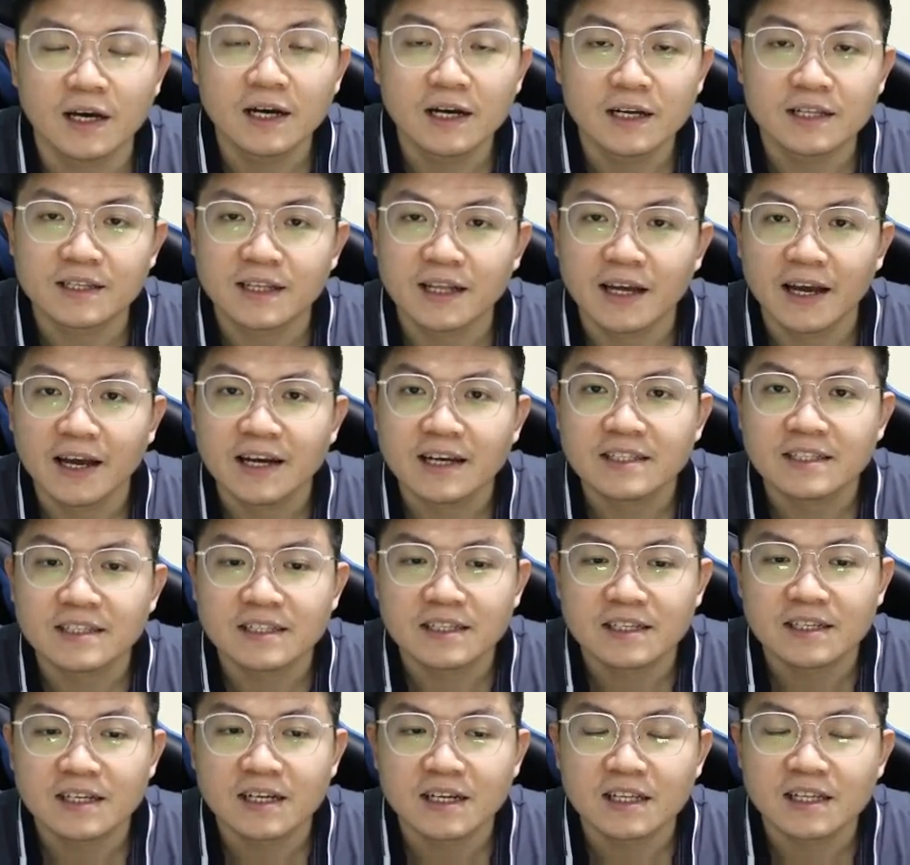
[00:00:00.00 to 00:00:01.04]
Next,
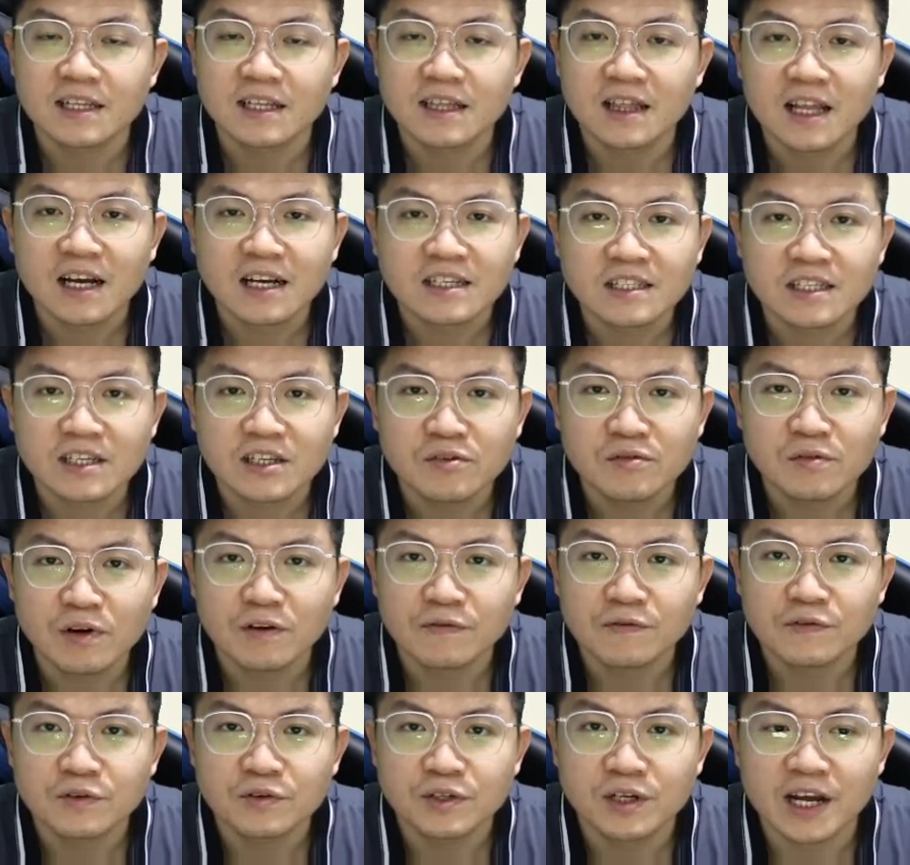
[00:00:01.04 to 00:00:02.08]
the last skill of
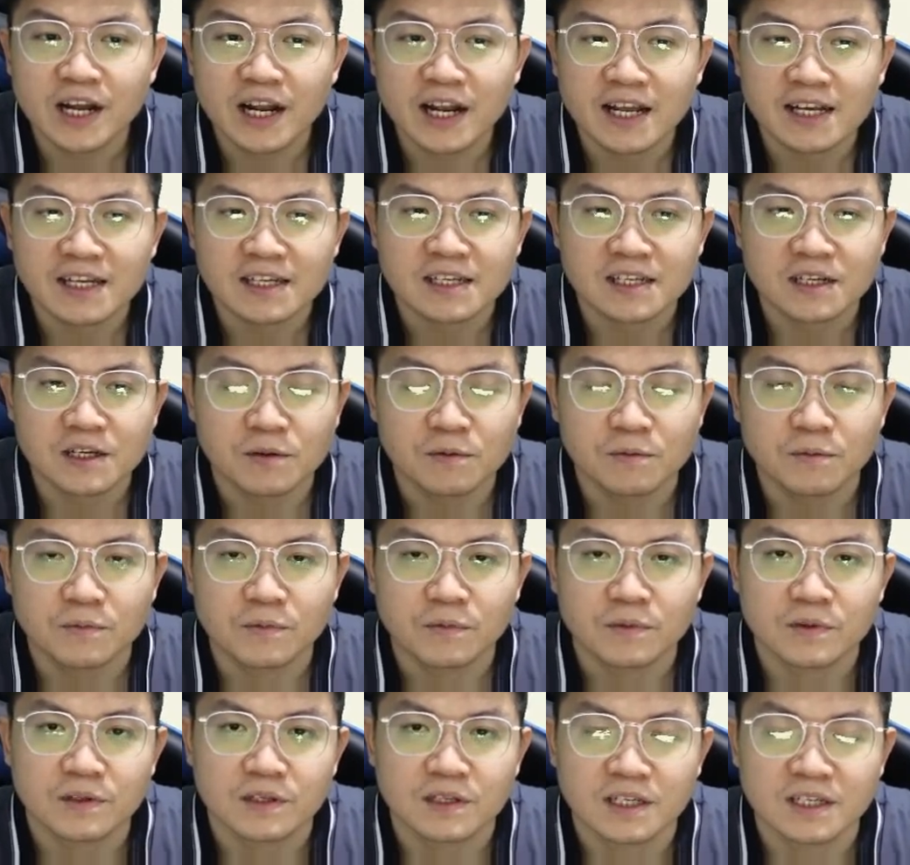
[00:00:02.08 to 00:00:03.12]
today's
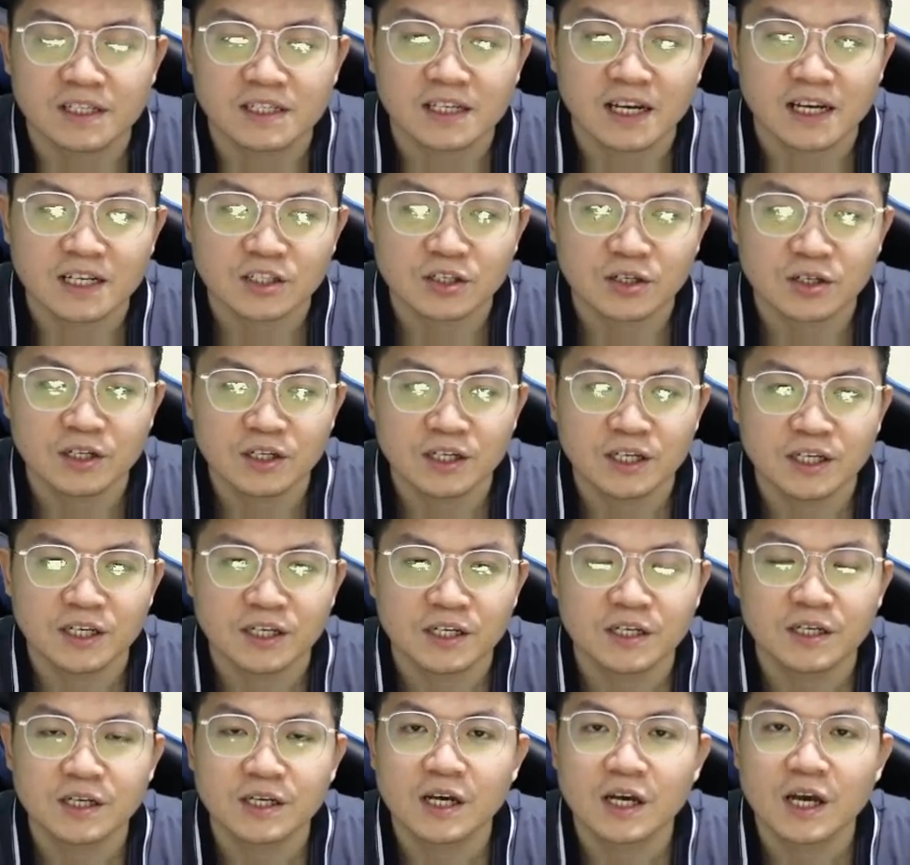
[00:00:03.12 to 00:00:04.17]
lesson is actually
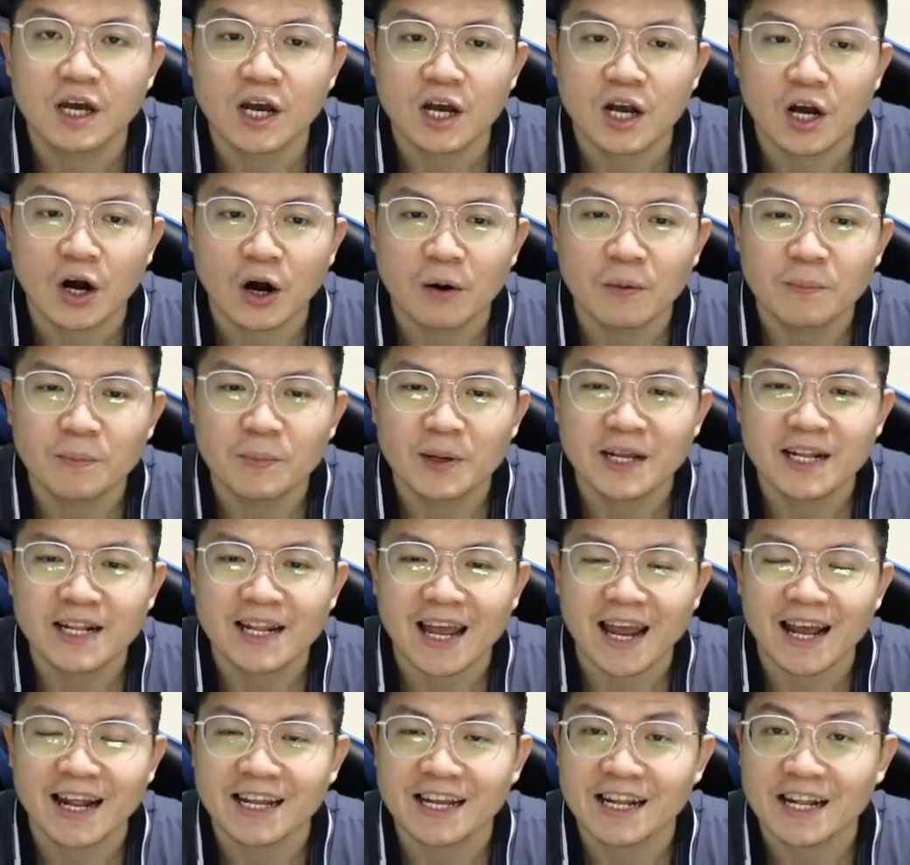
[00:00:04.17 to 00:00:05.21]
complete
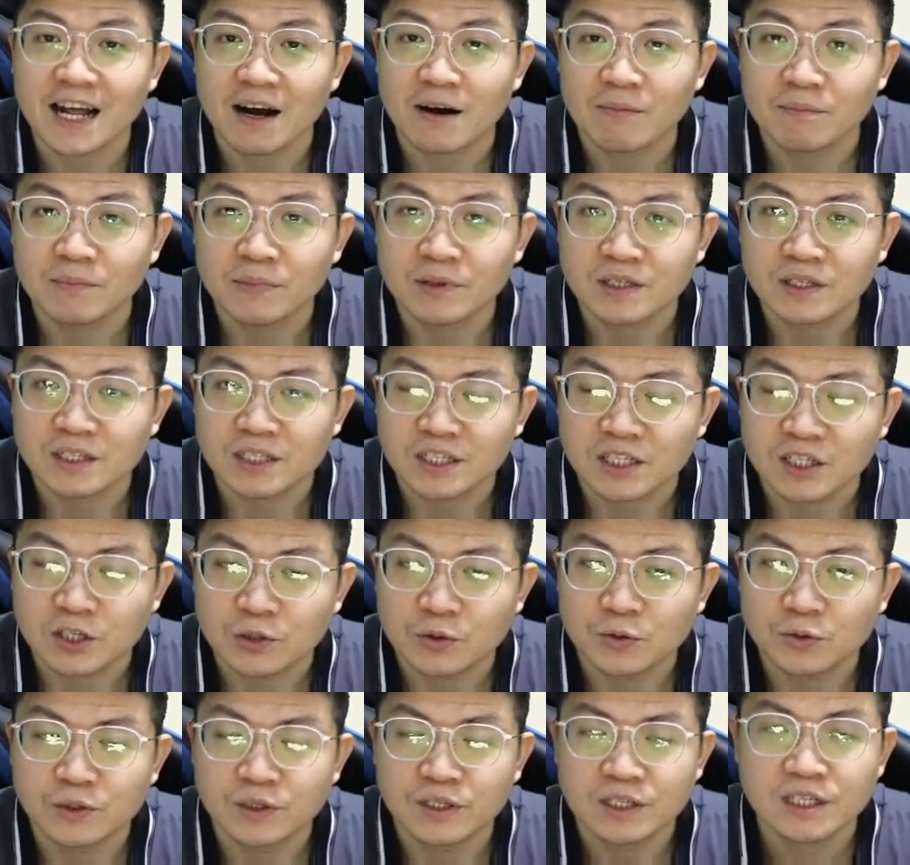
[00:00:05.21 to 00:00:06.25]
any number
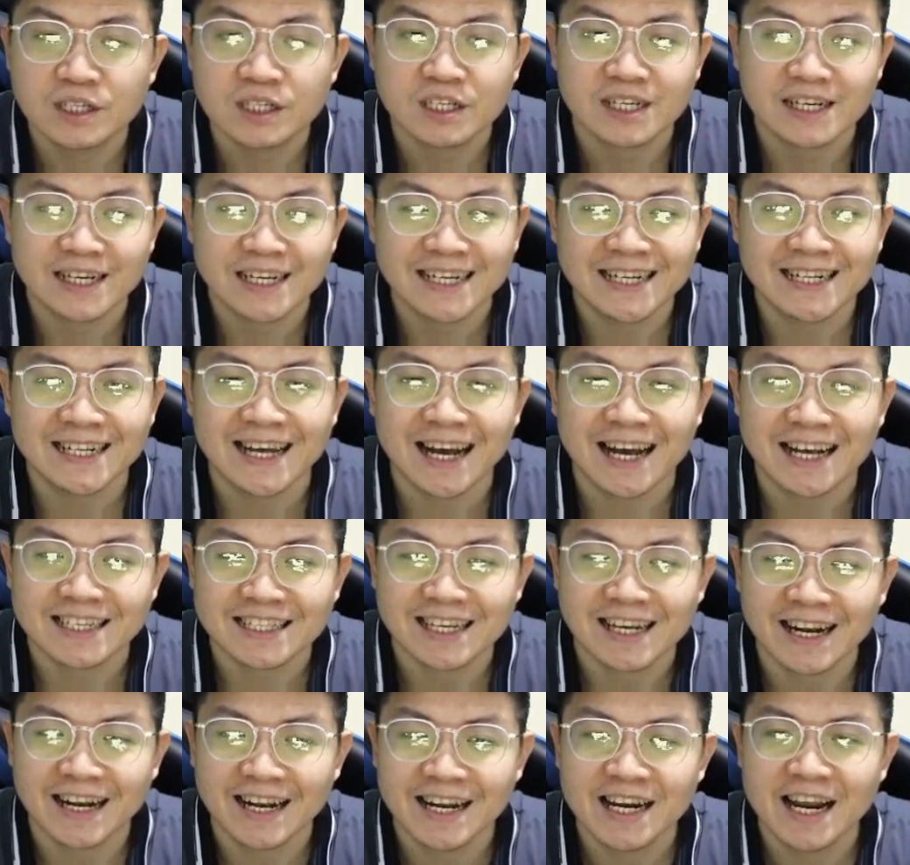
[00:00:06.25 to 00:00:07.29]
sequence in
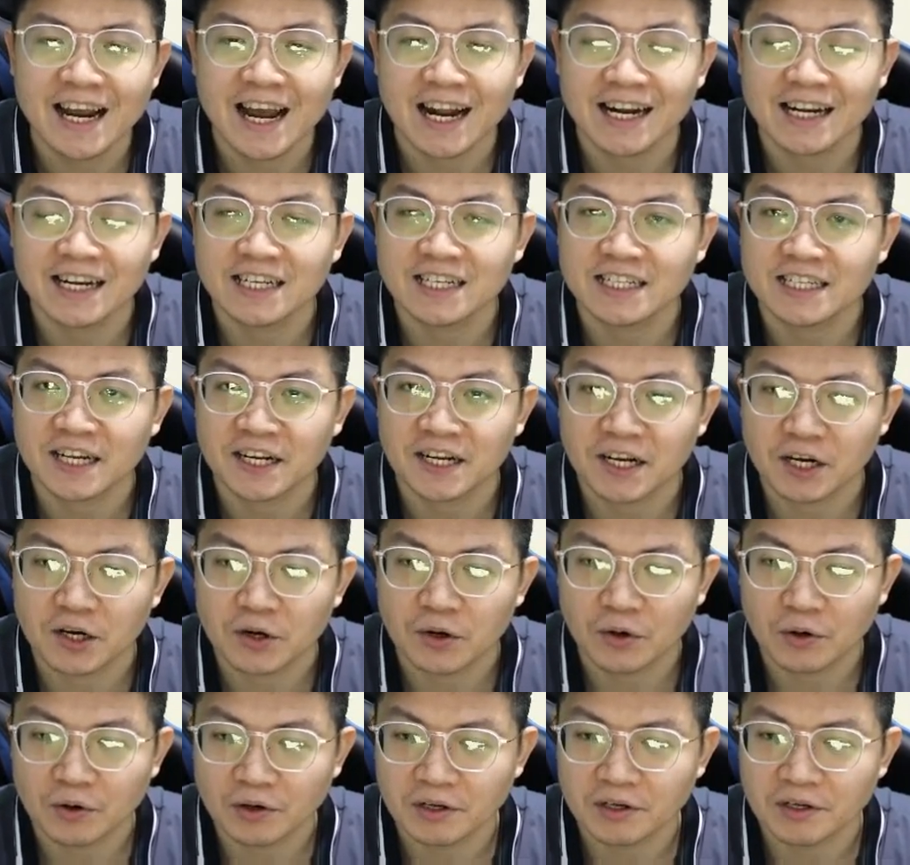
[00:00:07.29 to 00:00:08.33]
ascending and descending
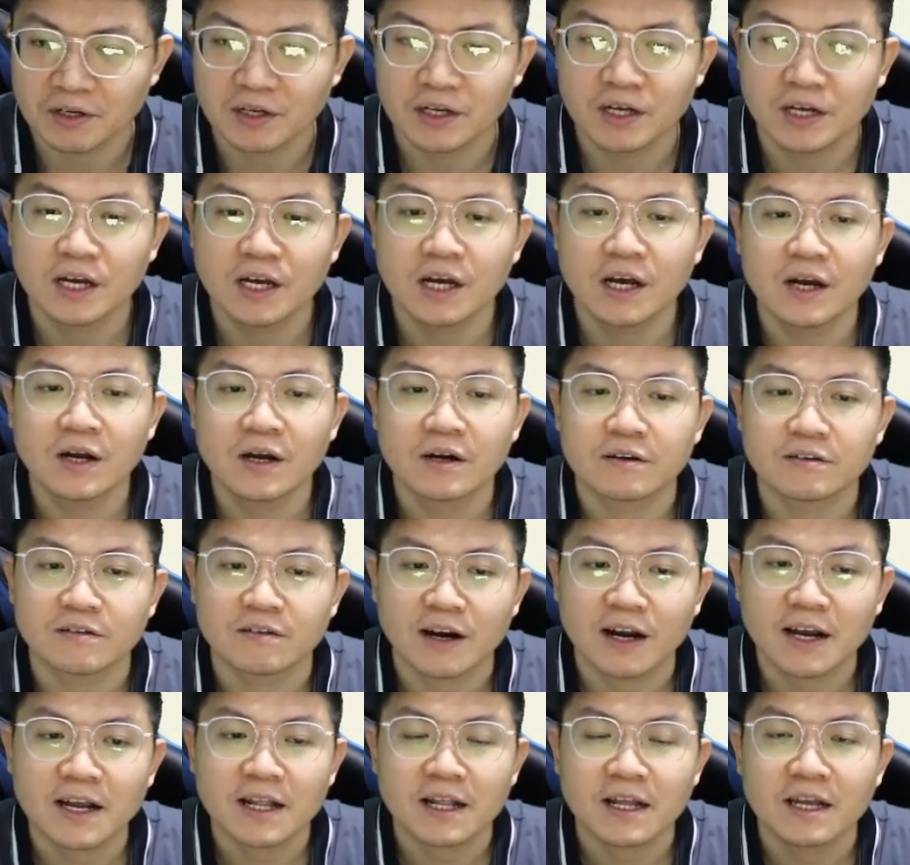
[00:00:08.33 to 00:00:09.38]
order,
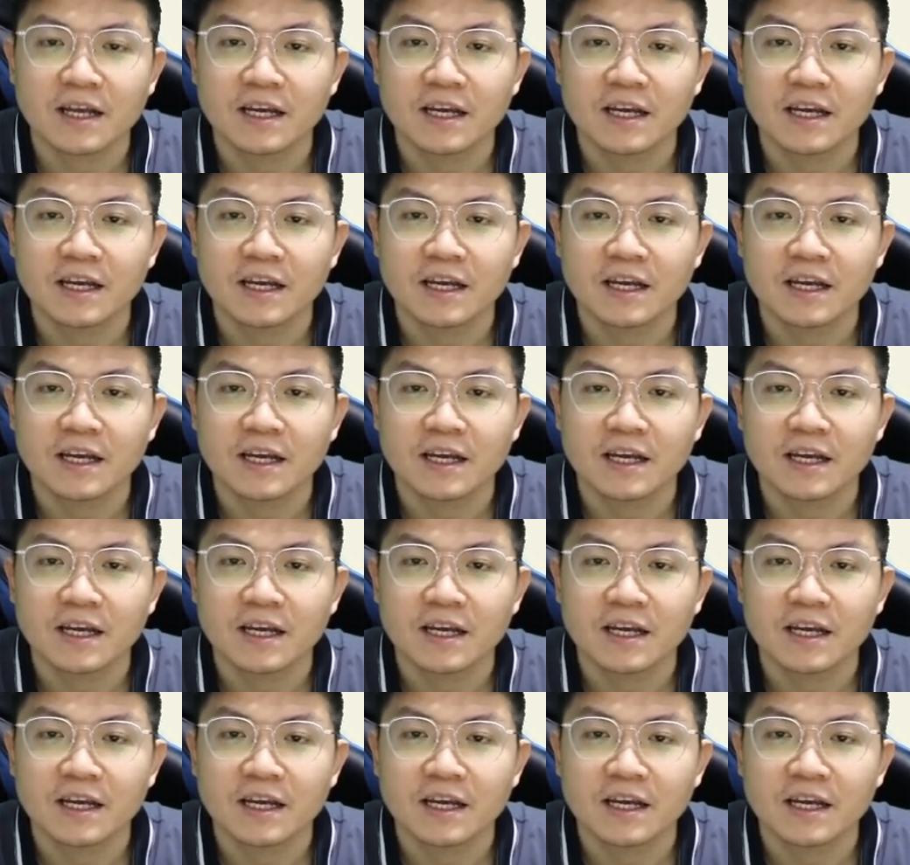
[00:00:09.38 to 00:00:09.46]
right?